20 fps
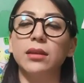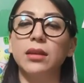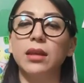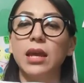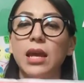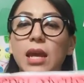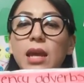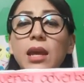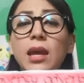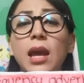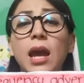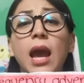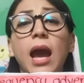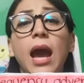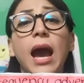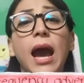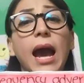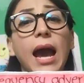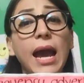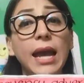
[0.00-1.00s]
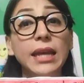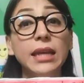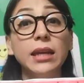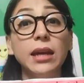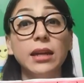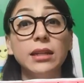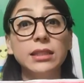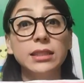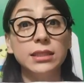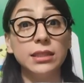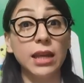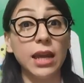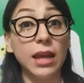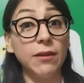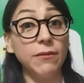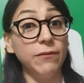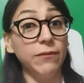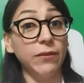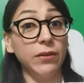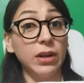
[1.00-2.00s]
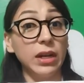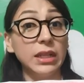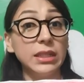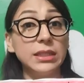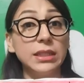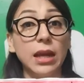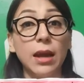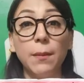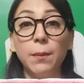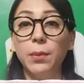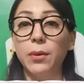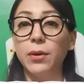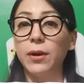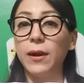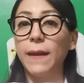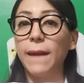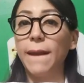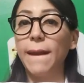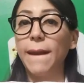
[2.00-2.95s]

Okay, I can say, for example,